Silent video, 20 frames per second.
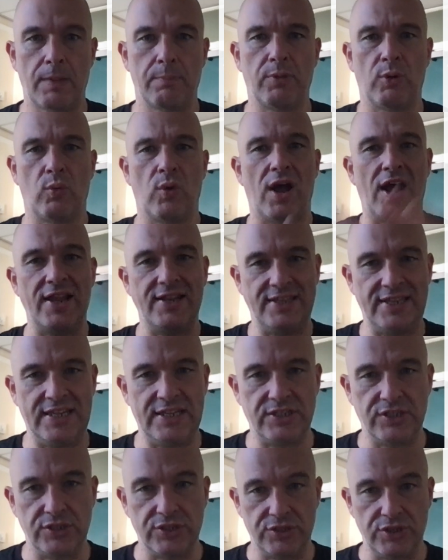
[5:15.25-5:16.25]
But what I
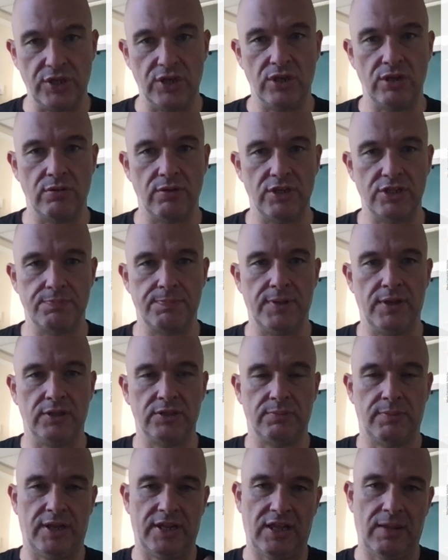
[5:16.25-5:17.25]
need to do is
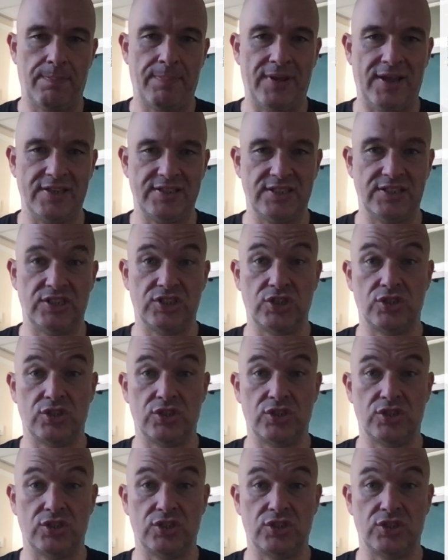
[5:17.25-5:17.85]
build up my capacity